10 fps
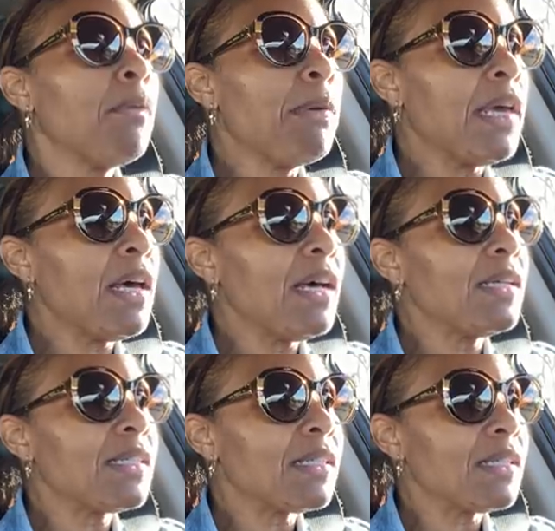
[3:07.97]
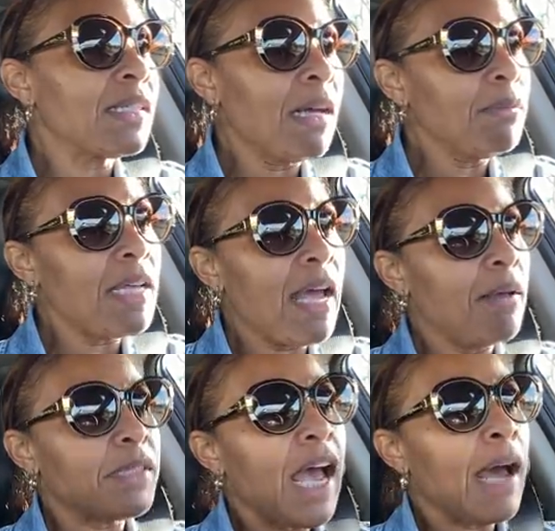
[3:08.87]
Because
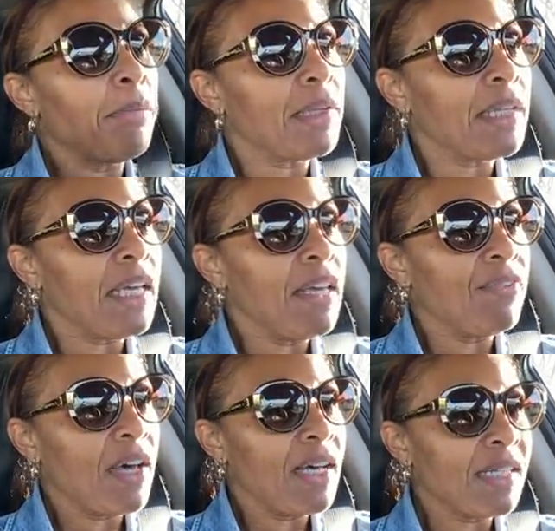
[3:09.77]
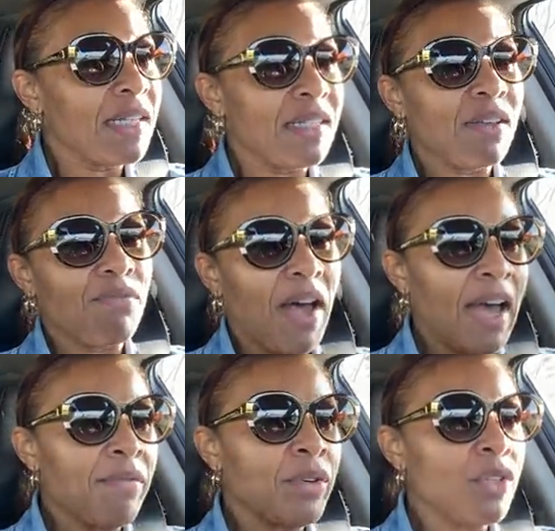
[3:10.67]
sometimes I believe us as
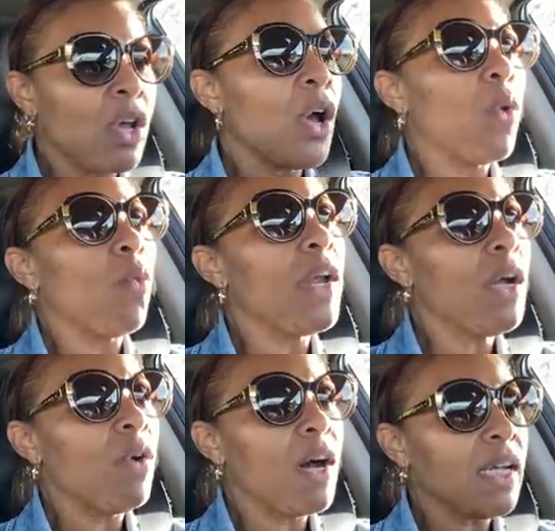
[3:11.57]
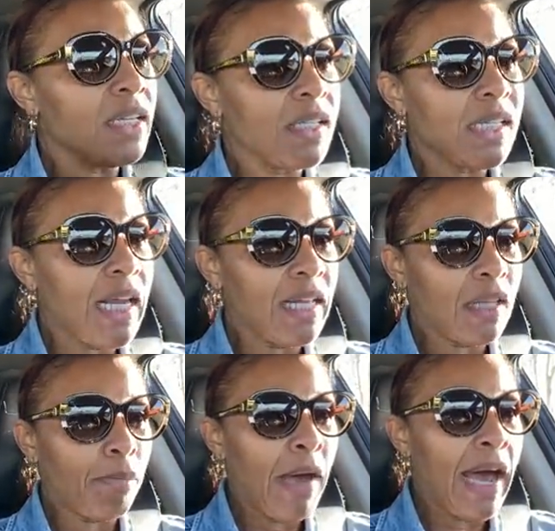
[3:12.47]
survivors, we don't understand
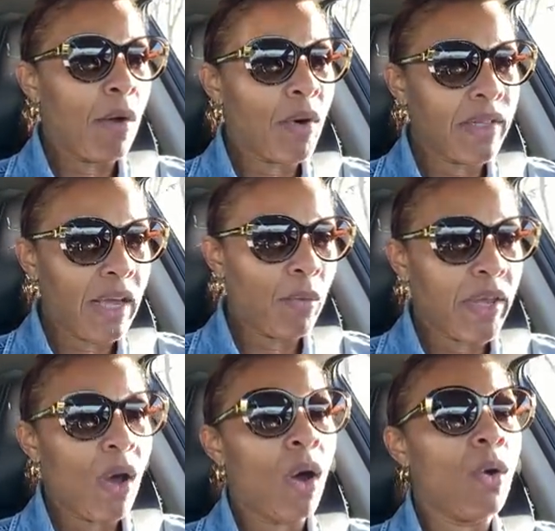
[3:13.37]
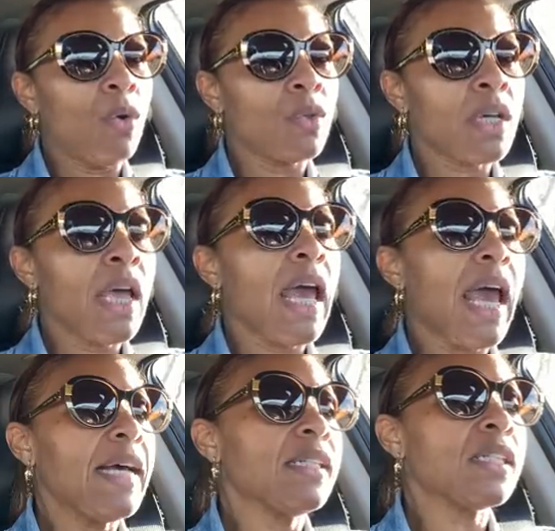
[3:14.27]
the power that we hold.
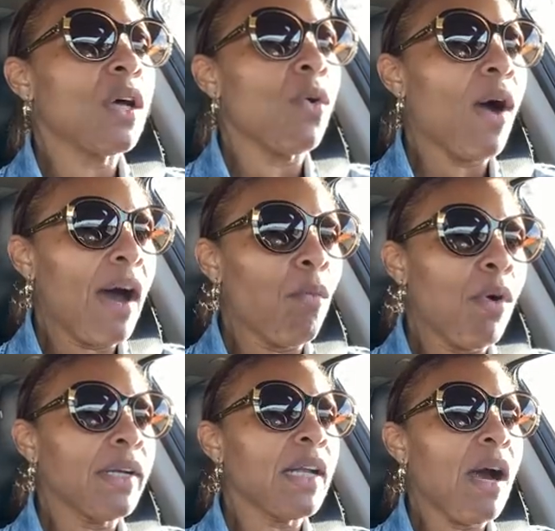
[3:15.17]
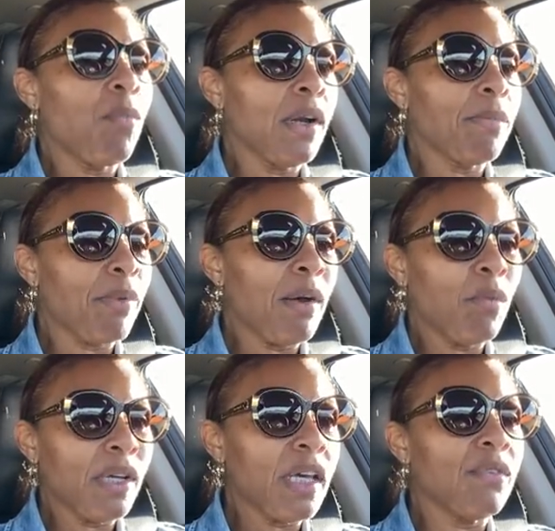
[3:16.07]
And so I want
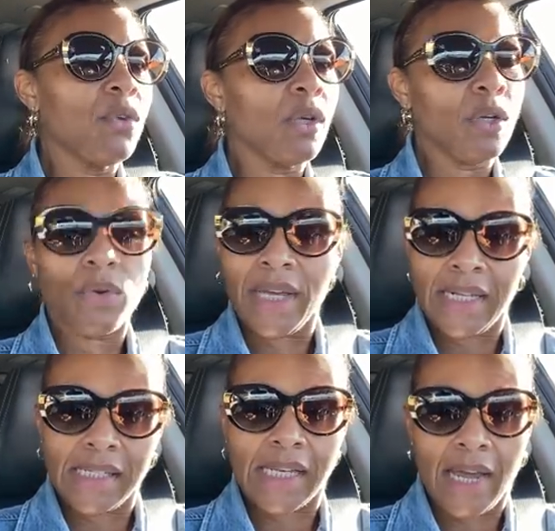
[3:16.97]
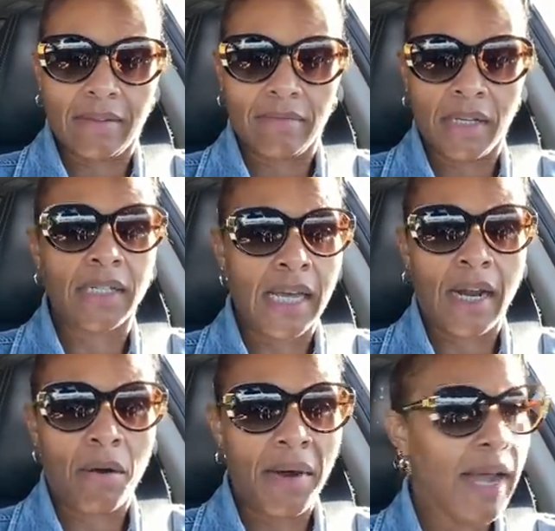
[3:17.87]
to give you a little insight. Is that
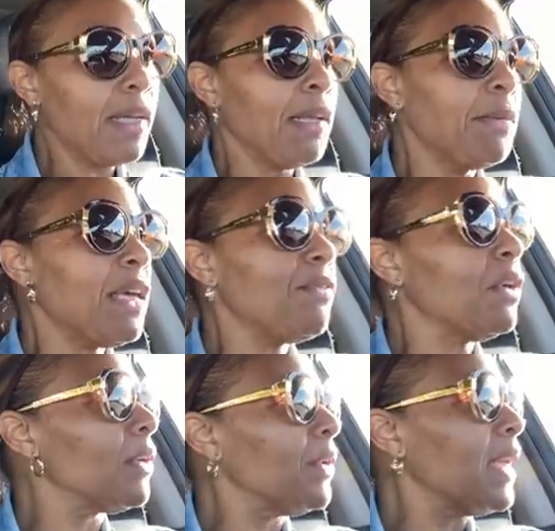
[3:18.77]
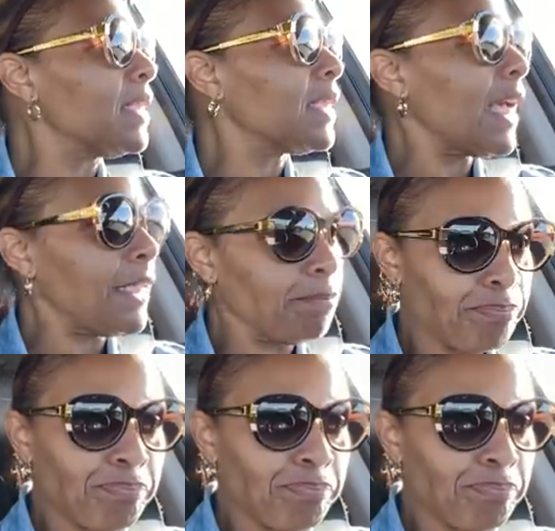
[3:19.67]
all right? Let me give you a little insight.